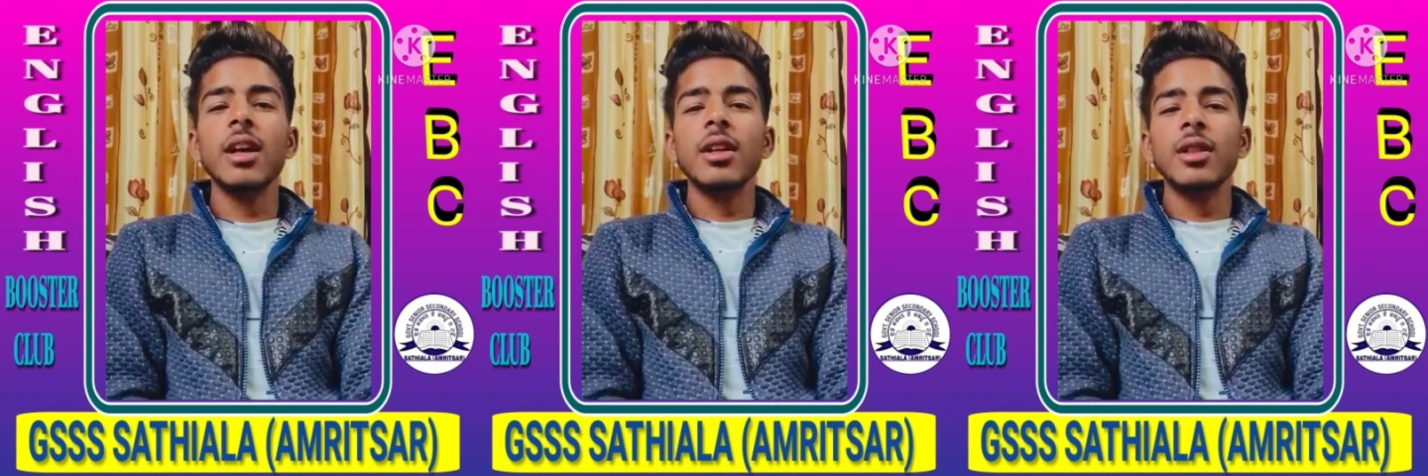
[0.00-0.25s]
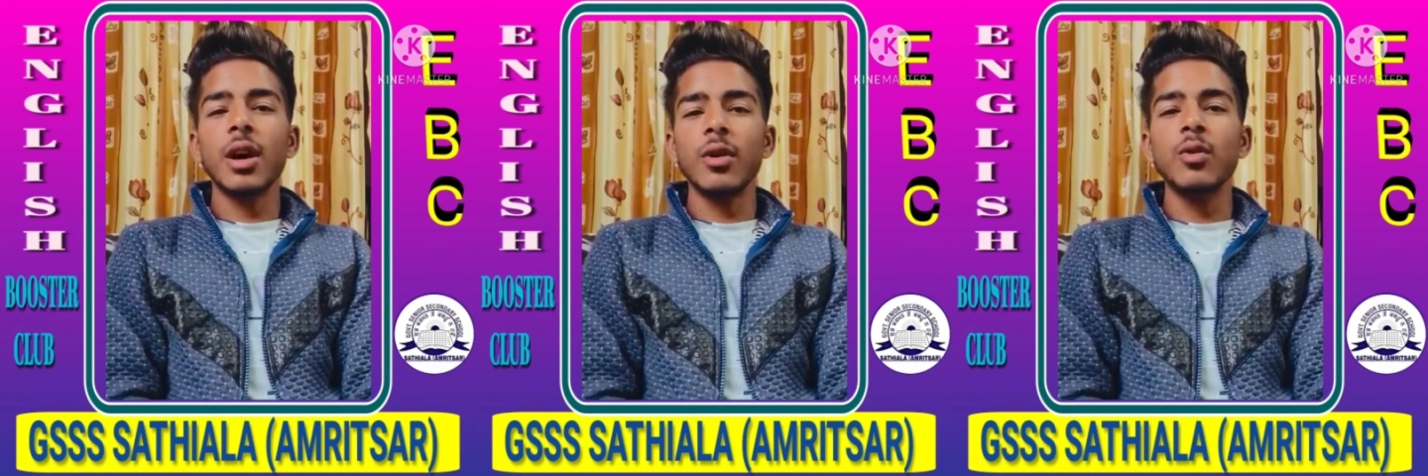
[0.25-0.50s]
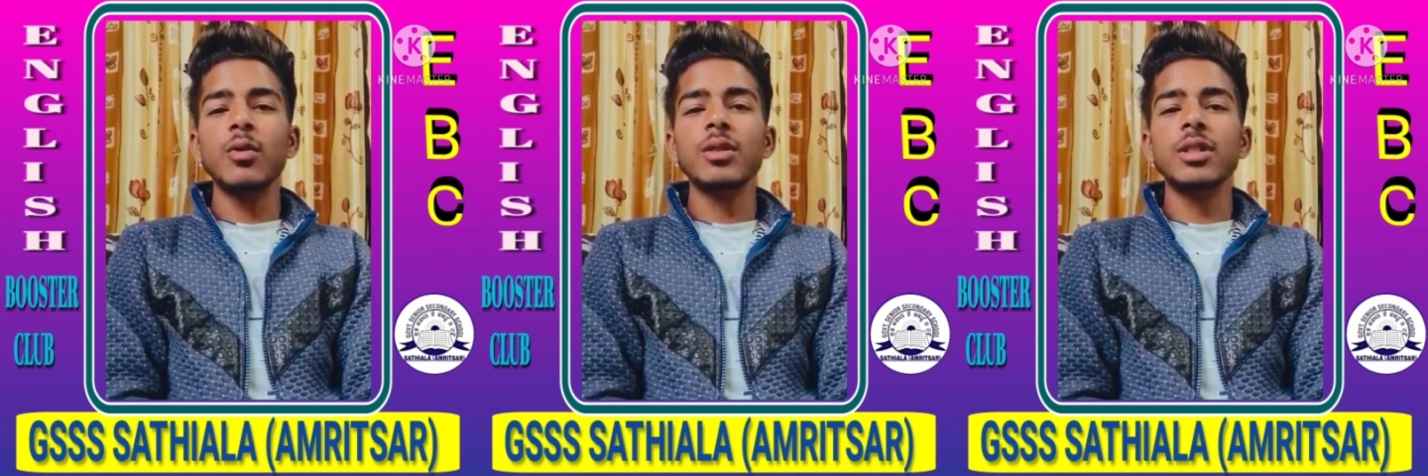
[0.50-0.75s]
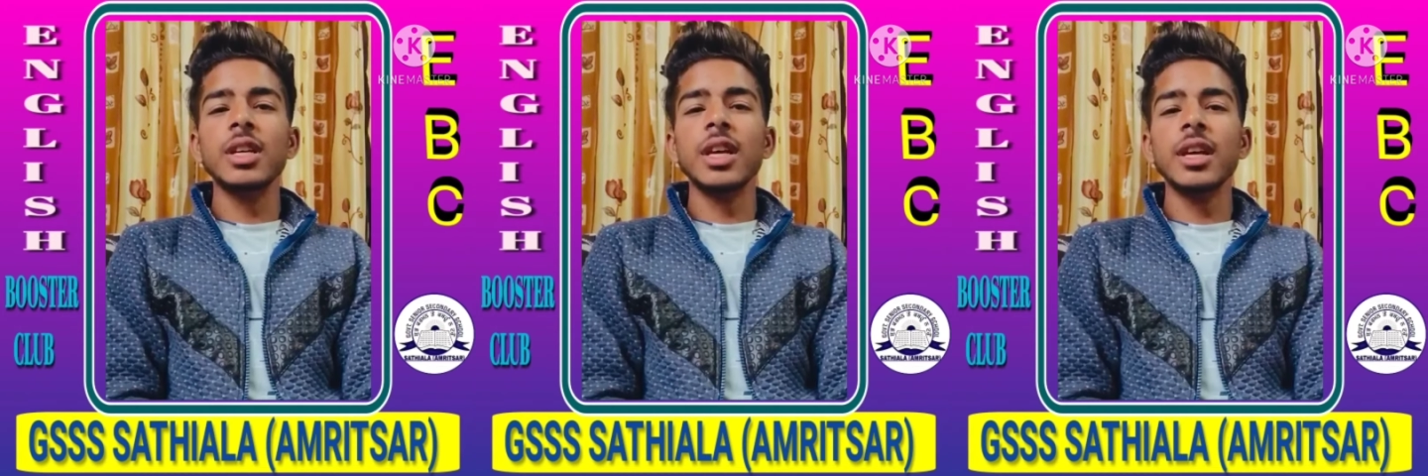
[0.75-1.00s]
The
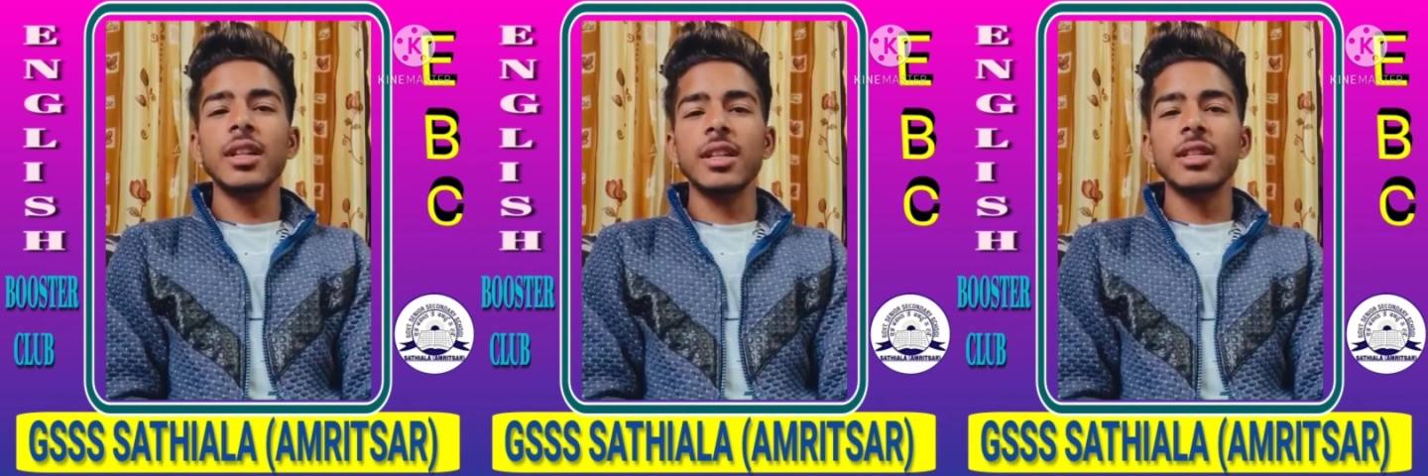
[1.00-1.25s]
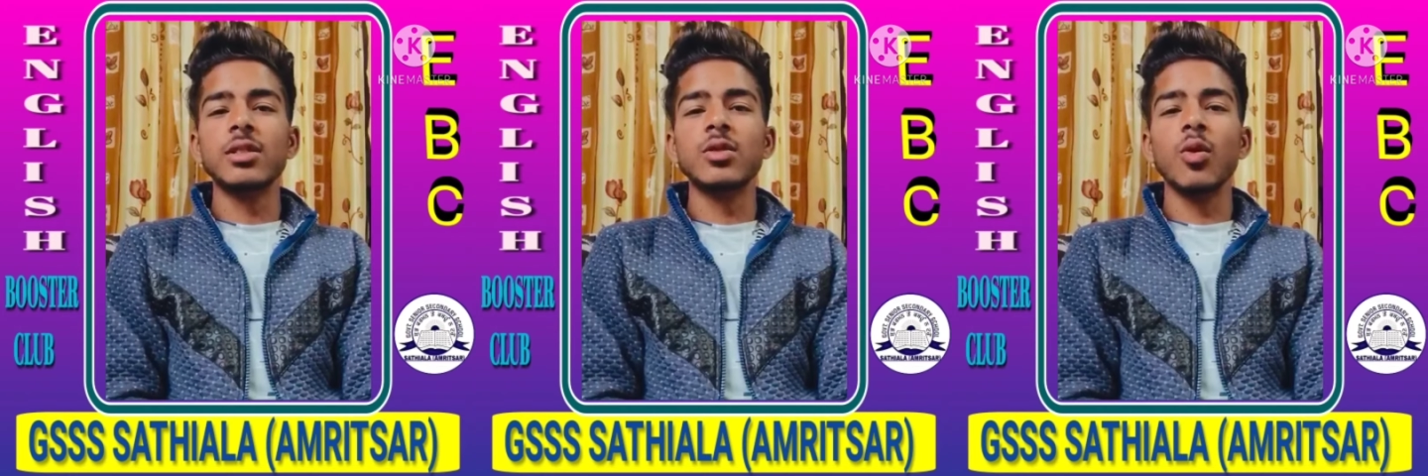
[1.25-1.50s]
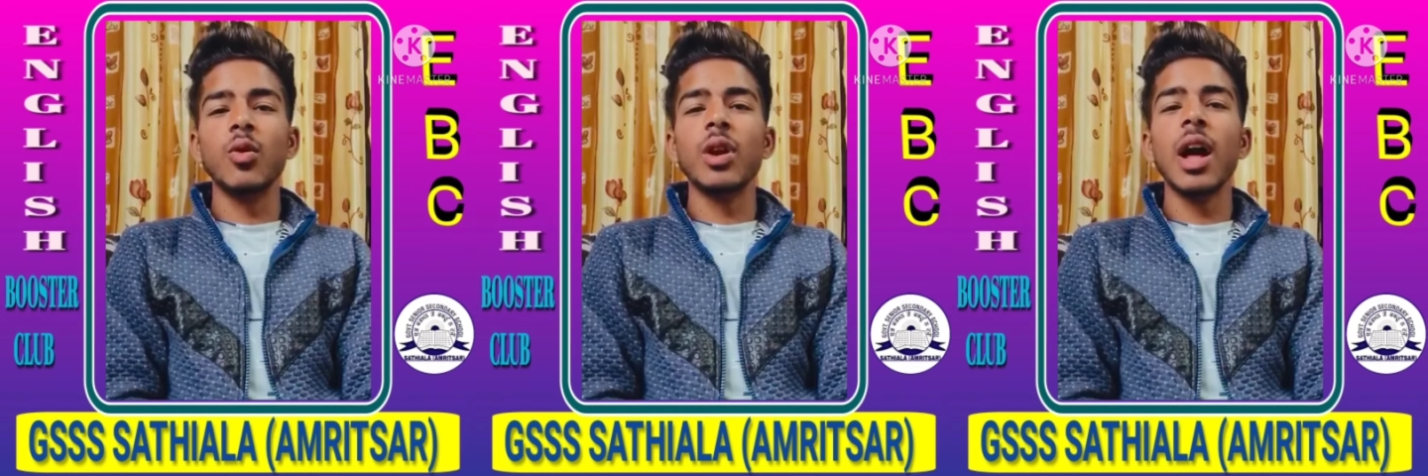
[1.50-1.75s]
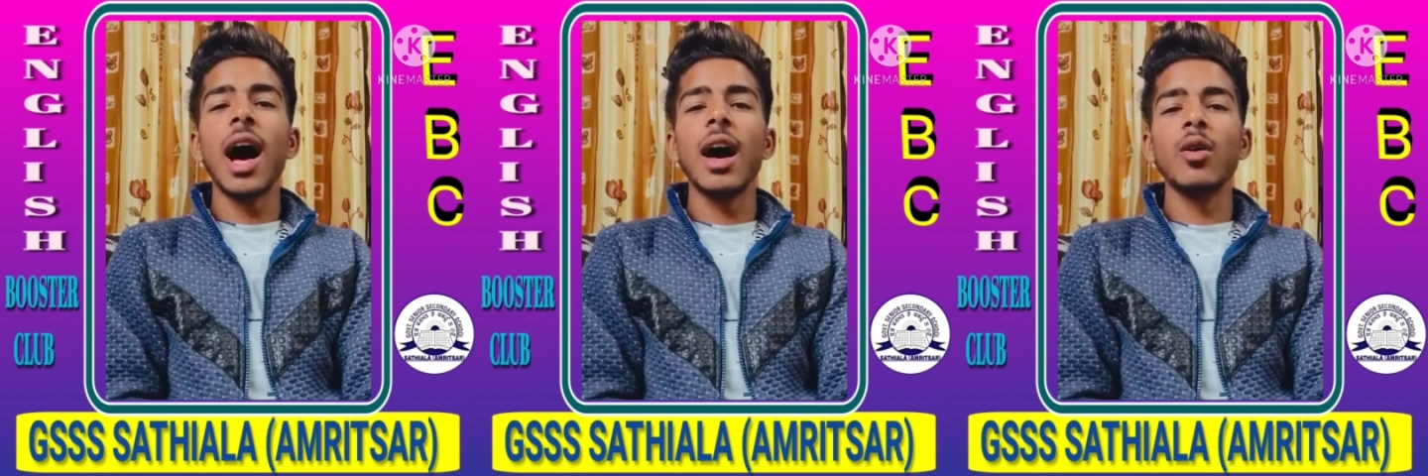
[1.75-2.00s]
goods in this store
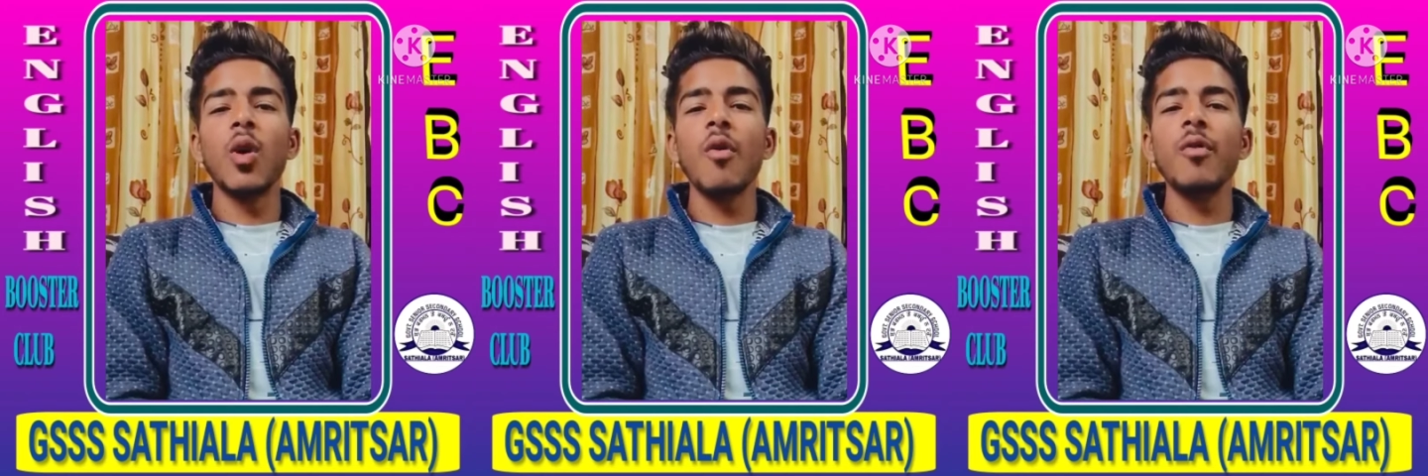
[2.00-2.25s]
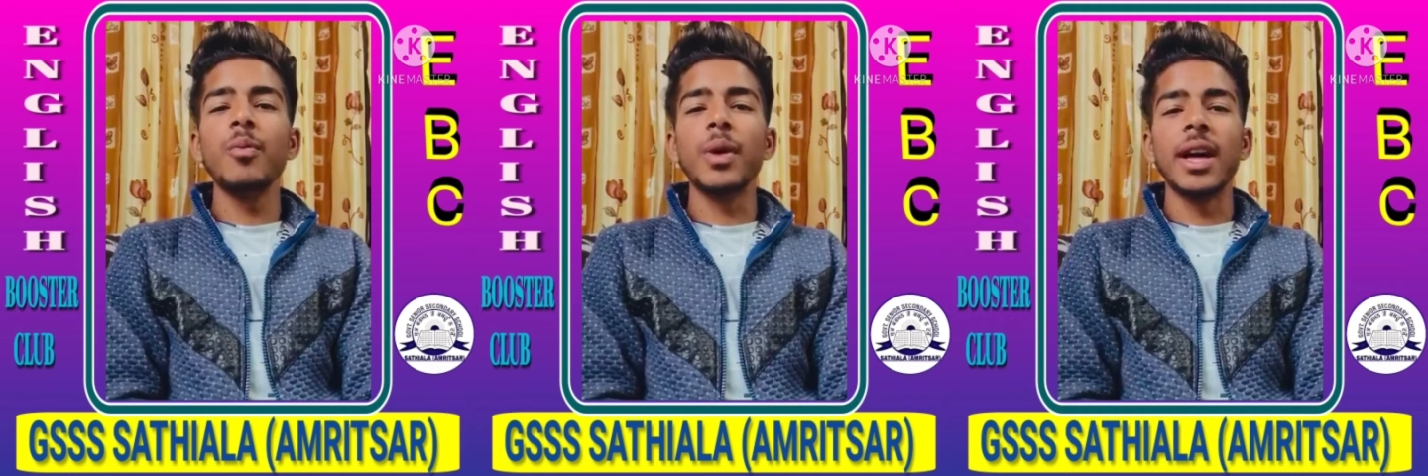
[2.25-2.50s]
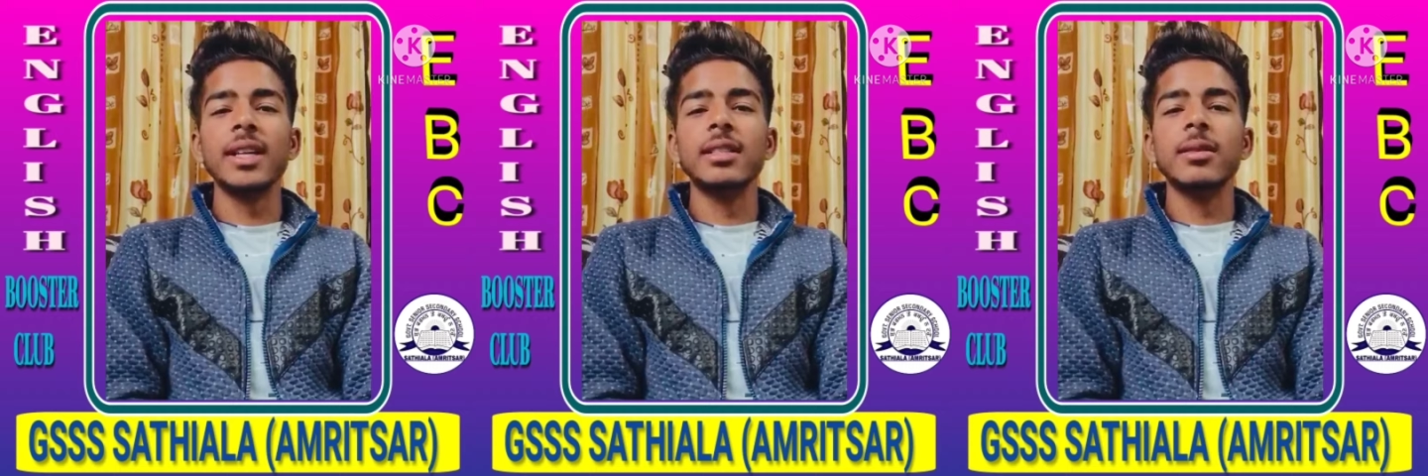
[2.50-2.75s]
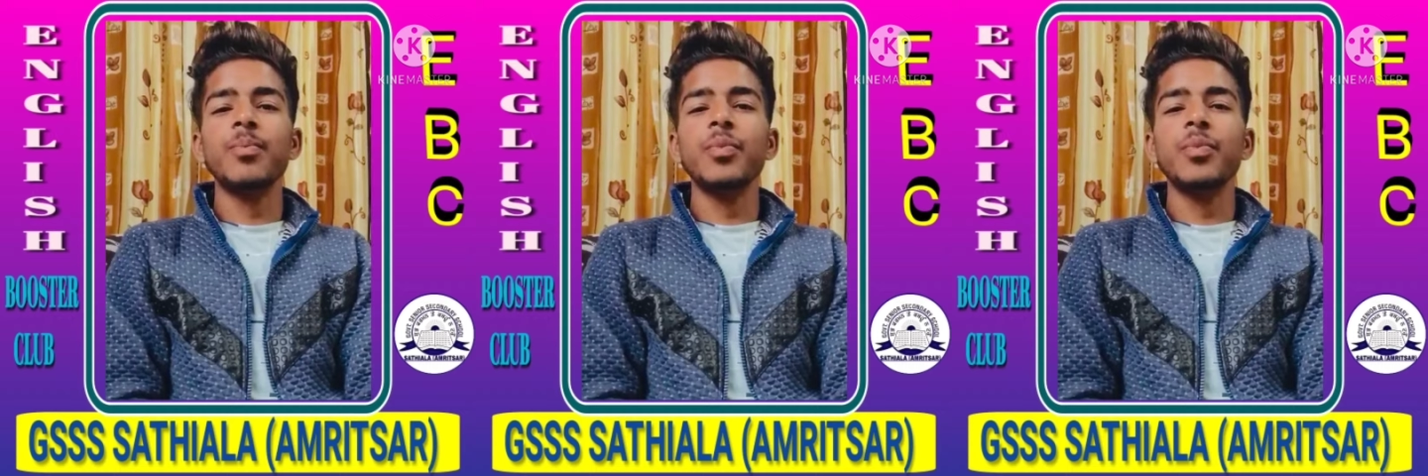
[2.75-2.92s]
are overpriced.